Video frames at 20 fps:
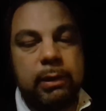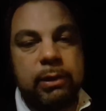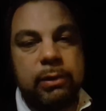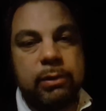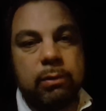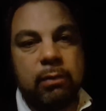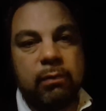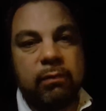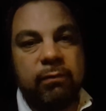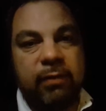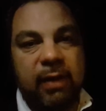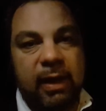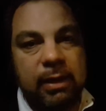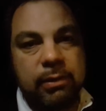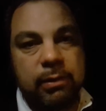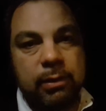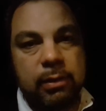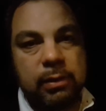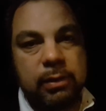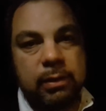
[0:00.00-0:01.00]
these are the
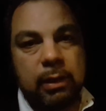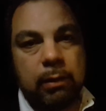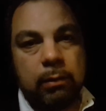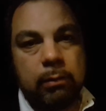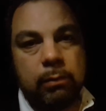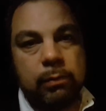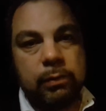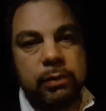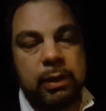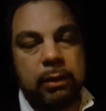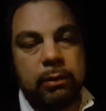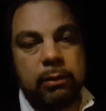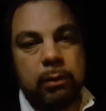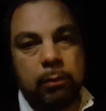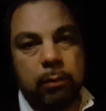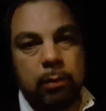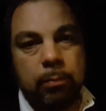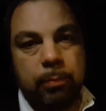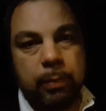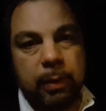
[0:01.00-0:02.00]
fastest singles at the
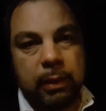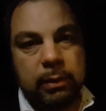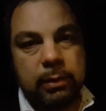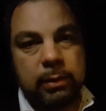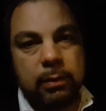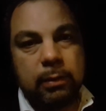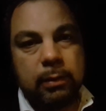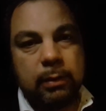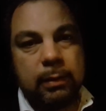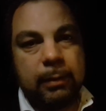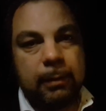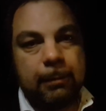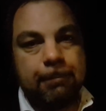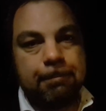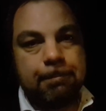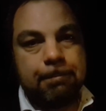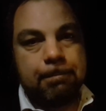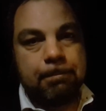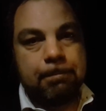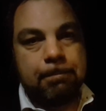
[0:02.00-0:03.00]
Olympics.
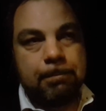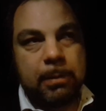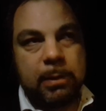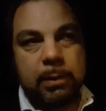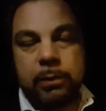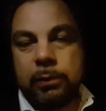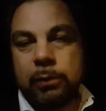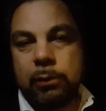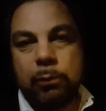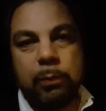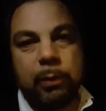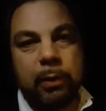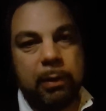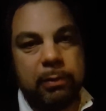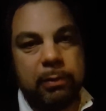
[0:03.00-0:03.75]
Super